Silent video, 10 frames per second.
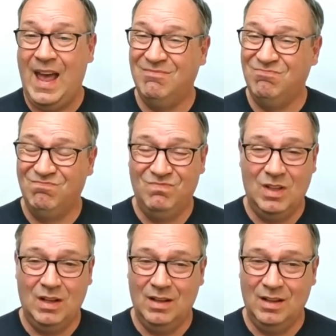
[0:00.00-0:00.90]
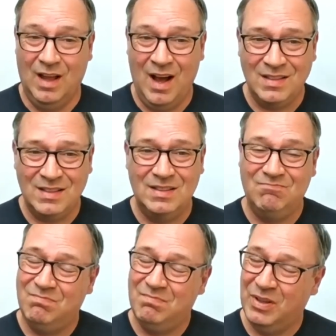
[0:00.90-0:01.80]
And last,
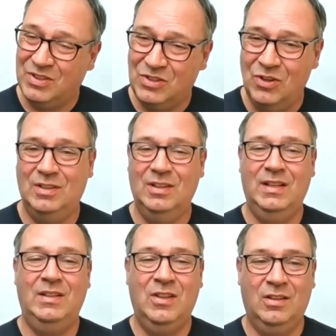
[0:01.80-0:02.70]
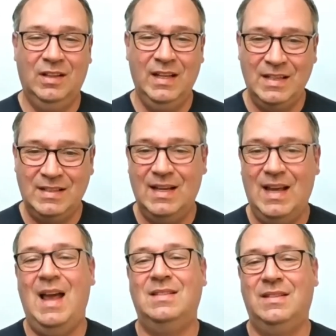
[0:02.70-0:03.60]
but certainly not least,
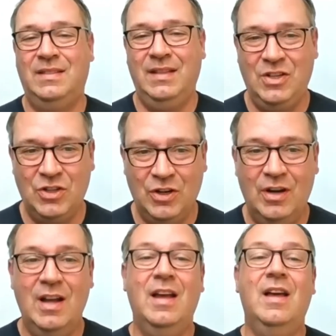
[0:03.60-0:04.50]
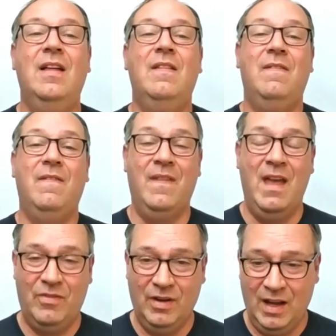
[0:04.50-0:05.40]
as a teacher,
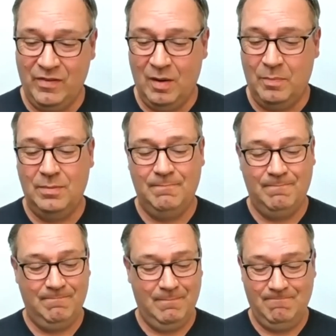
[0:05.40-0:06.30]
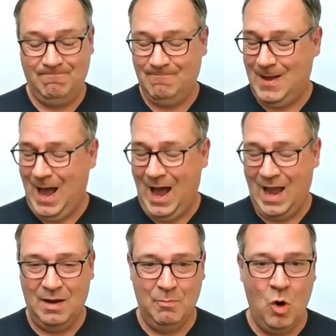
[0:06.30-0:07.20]
never give up. I
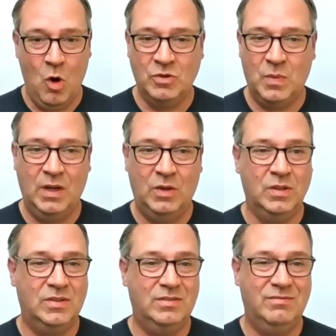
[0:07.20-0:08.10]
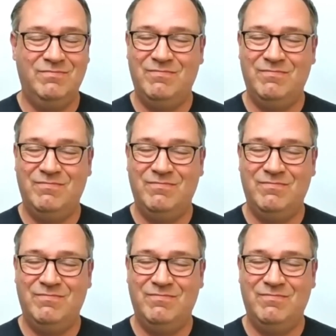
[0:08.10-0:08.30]
had moments when it was